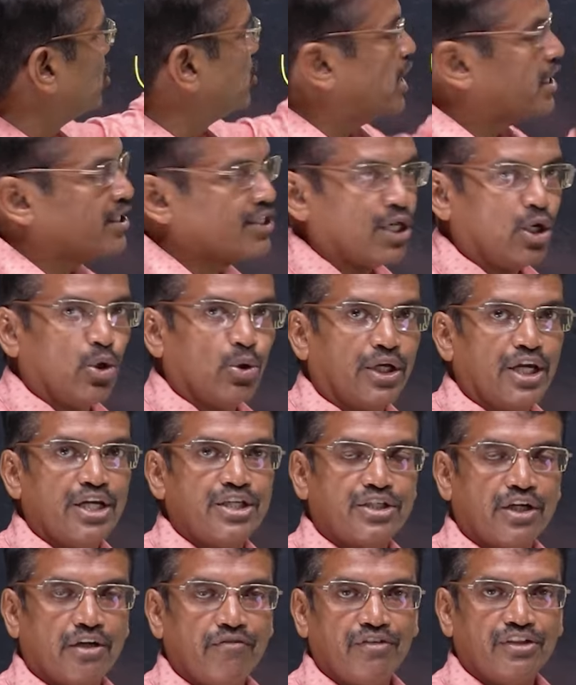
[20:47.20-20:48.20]
to the another
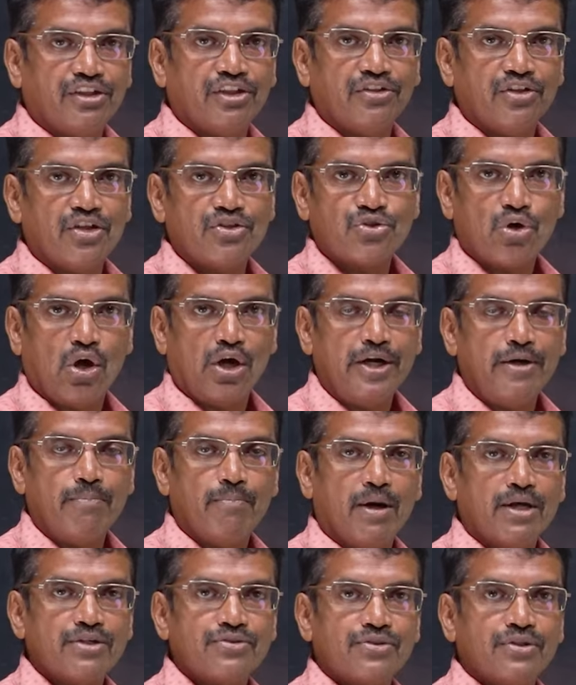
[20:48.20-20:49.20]
location within the solid
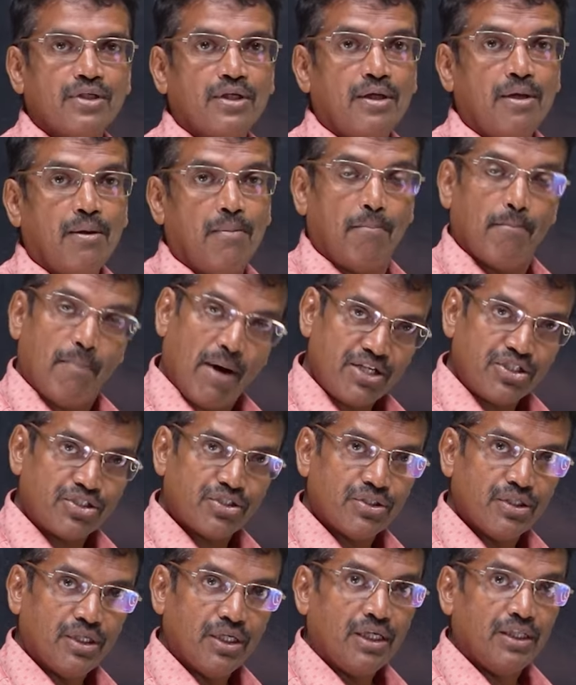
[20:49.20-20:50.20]
mass. But
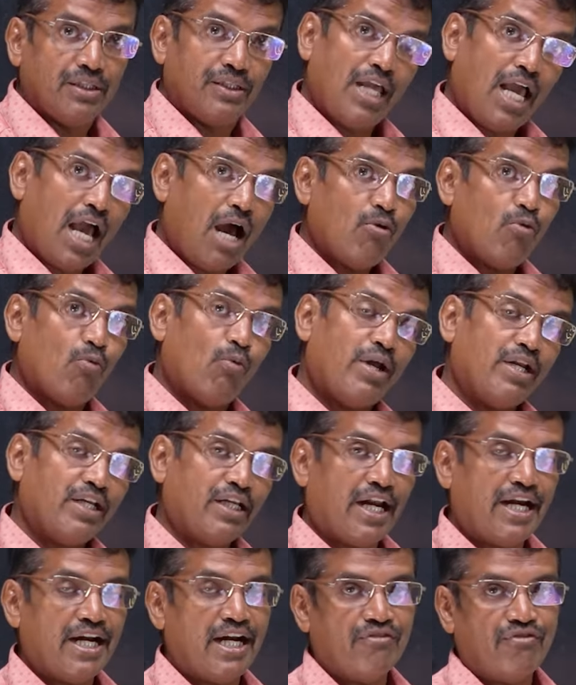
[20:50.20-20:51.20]
they have one
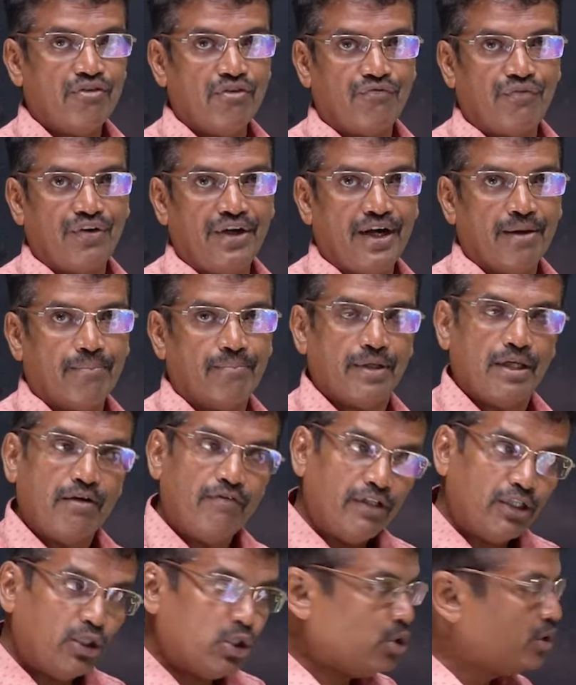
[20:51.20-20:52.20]
kind of a freedom.
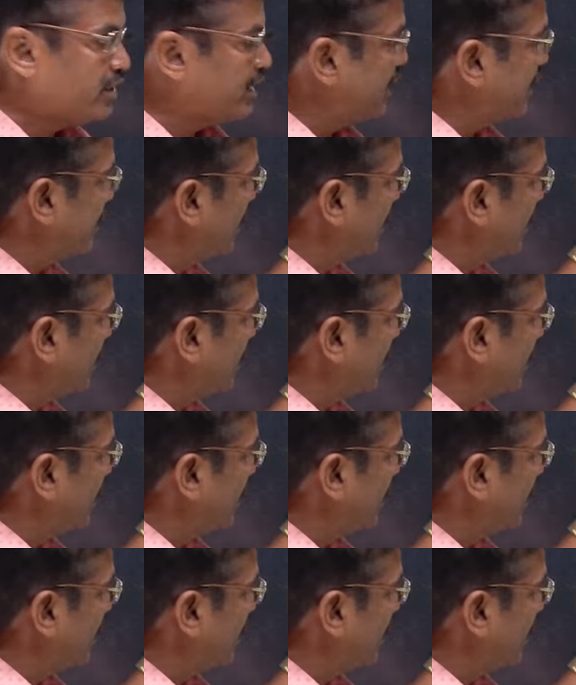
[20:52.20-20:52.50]
Even though they